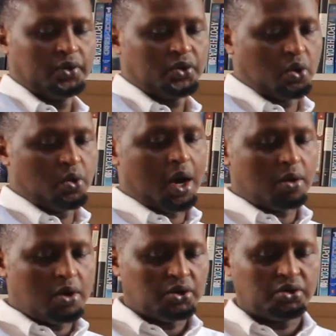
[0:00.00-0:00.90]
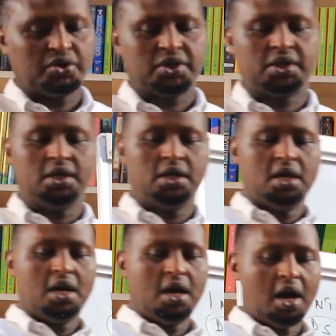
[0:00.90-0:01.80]
So we are going to see
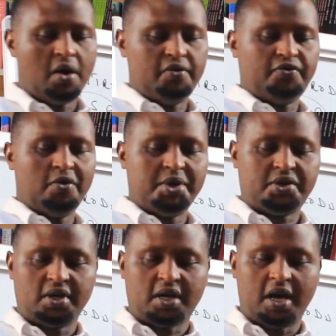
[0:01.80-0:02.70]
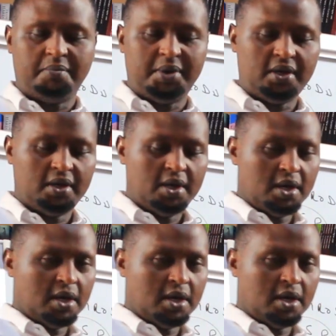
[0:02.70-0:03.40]
how information can be